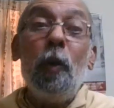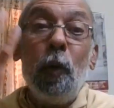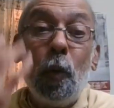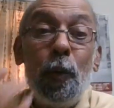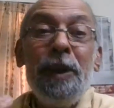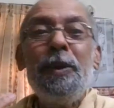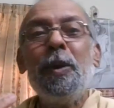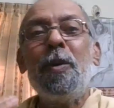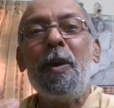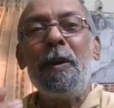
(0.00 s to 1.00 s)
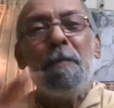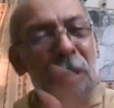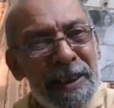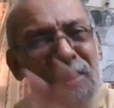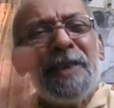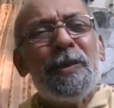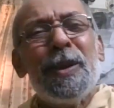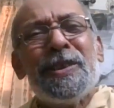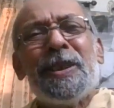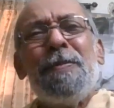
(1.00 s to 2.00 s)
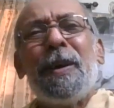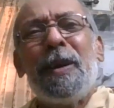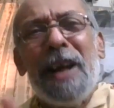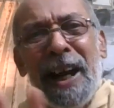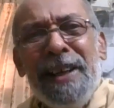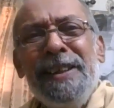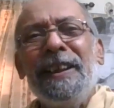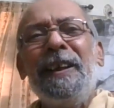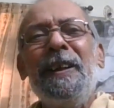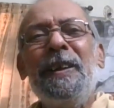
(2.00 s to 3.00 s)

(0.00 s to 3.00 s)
knowing the God, but he has got some idea